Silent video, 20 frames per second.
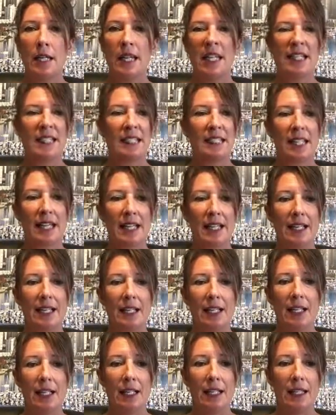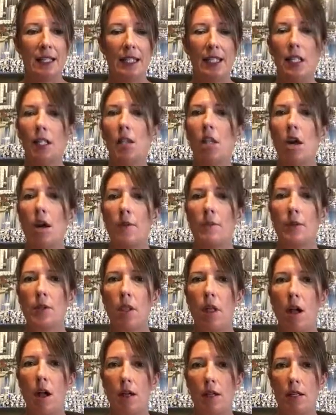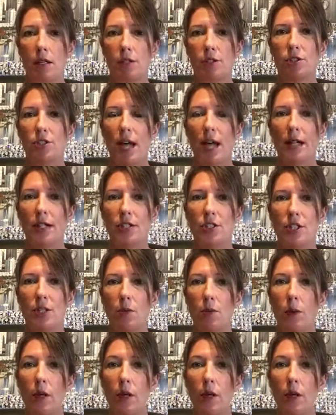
It's like the alarm clock strategy,